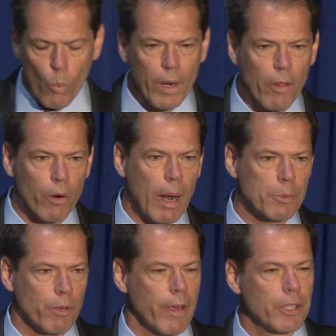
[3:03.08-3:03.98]
One other
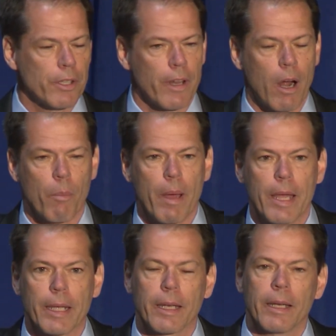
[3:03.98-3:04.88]
observation that I'll
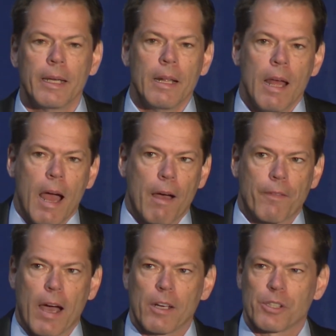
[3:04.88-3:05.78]
make
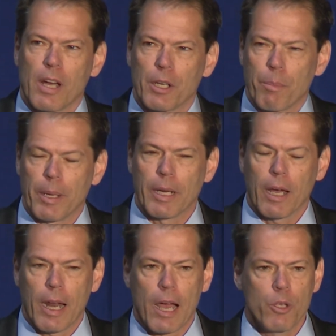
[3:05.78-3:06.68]
Afghanistan, depending
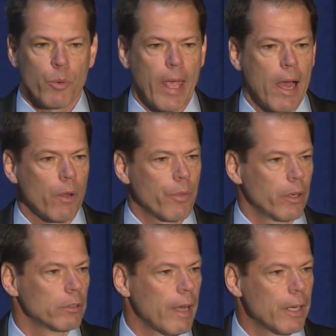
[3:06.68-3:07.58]
on how you count
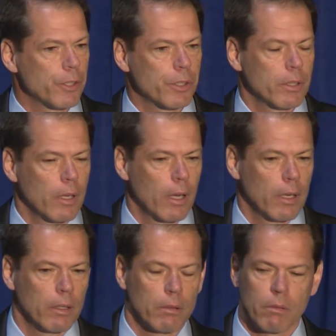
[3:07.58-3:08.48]
their latest
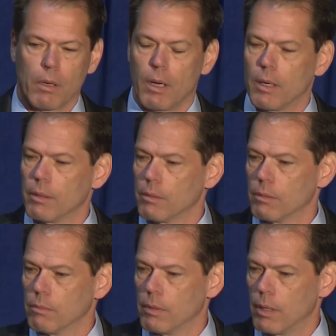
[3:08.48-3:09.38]
uh, uh,
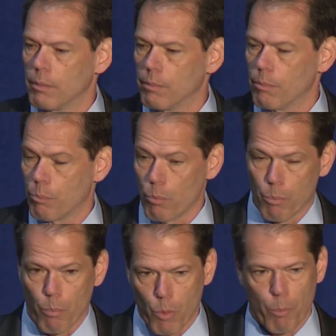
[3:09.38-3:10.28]

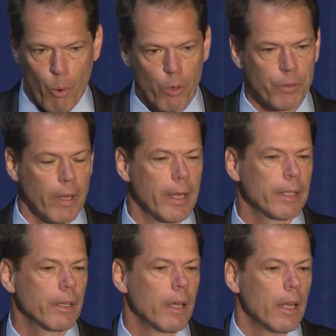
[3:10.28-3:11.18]
birth date,
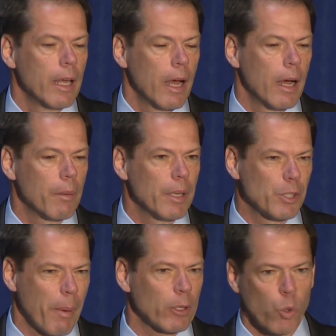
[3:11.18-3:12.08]
um, is
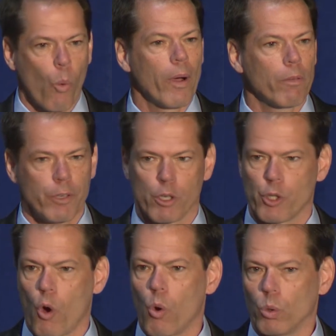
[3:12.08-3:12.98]
about 12 years
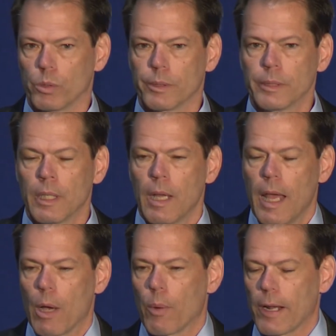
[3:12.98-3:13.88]
old.
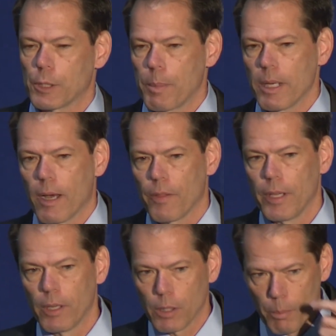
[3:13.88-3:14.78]
And when I speak on the
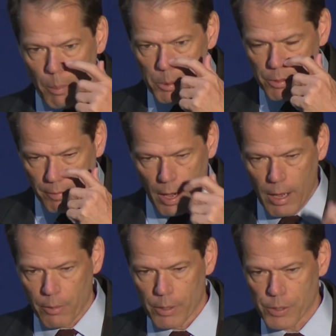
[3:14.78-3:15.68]
Hill to members of
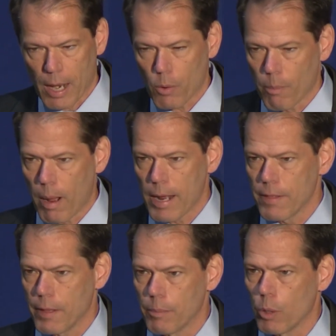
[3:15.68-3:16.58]
Congress, I
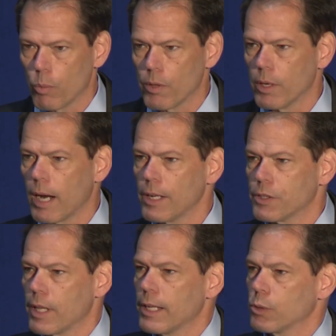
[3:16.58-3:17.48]
remind them that when the United
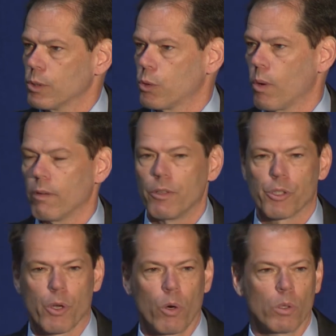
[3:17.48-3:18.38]
States was 12
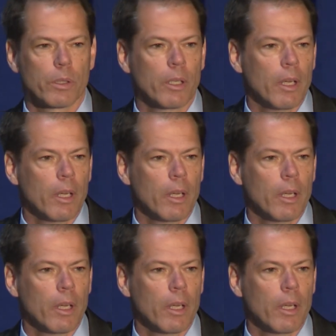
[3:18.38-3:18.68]
years old,